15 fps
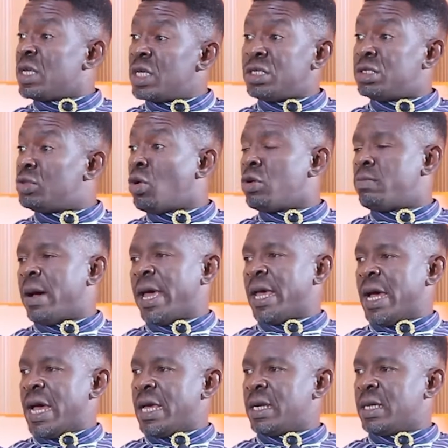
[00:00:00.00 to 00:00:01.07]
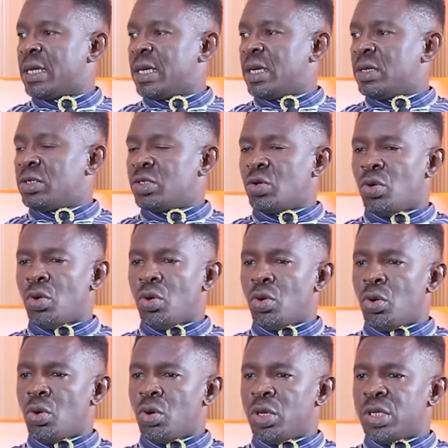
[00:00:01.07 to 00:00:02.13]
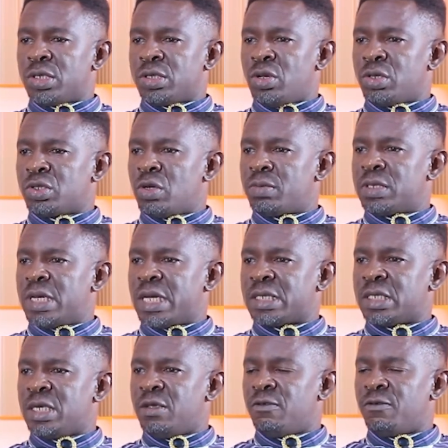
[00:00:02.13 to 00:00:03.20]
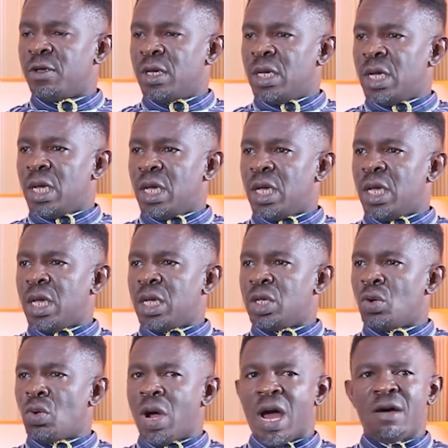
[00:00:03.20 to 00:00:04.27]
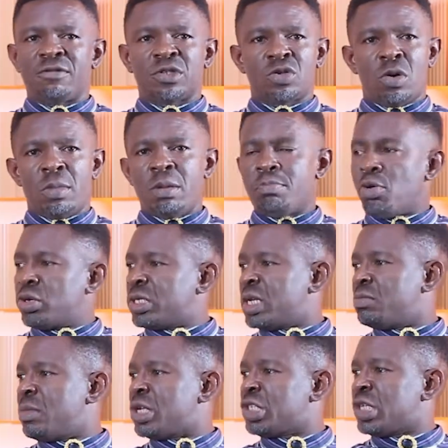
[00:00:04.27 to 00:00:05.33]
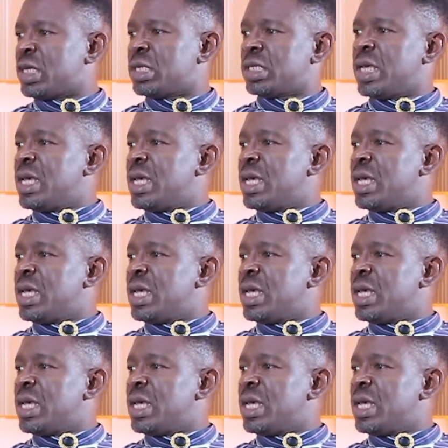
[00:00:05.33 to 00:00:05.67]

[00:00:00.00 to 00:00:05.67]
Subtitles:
is done by hand. So it's not something as if you have some imported machines